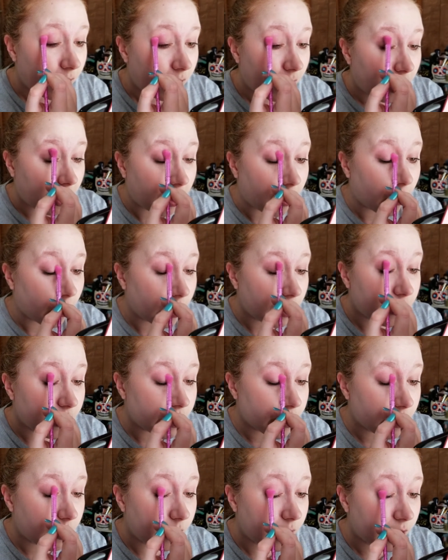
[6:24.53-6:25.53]
And we're just
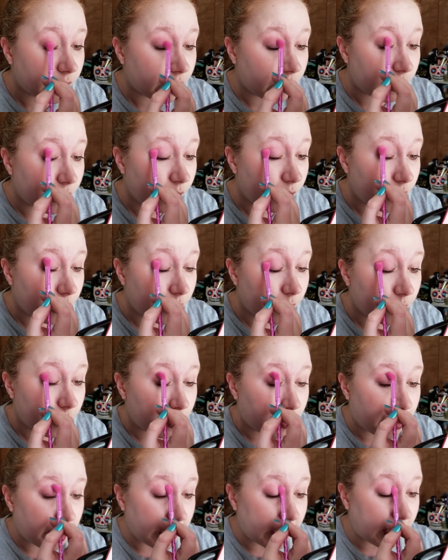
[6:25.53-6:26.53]
going to
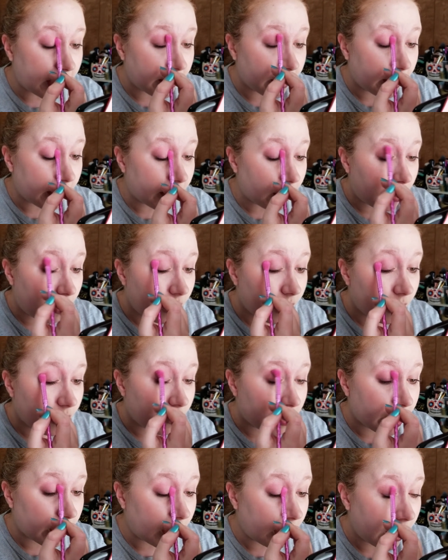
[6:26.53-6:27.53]
pat that all over
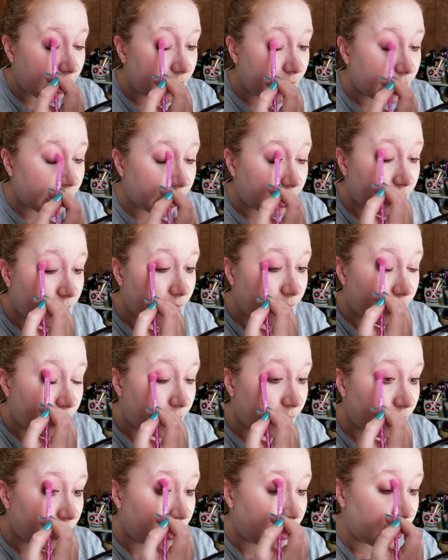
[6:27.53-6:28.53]
the eye
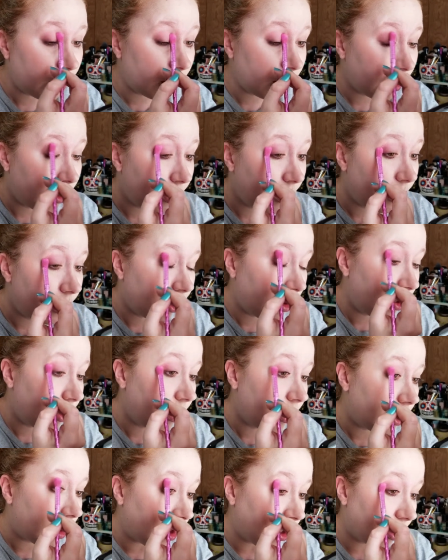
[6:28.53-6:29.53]

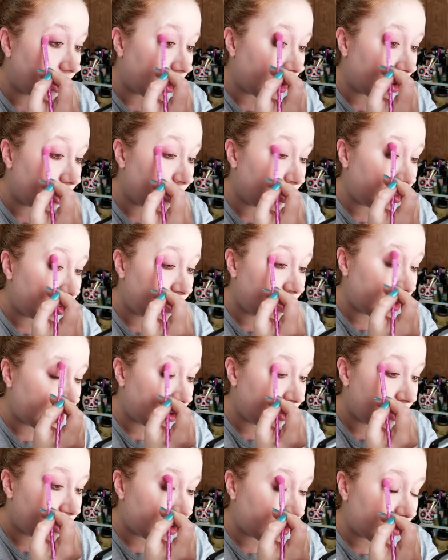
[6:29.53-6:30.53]
and kind of blend
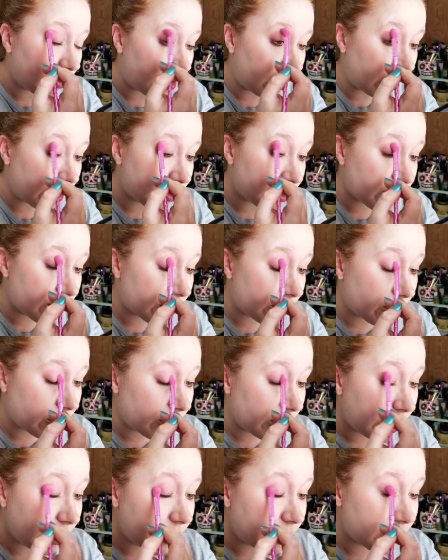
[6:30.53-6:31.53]
it across the
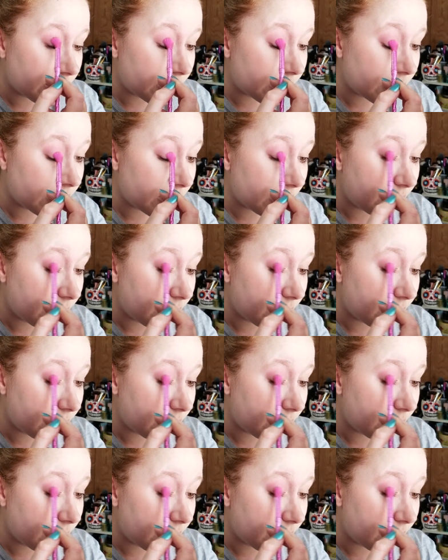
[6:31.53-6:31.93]
crease.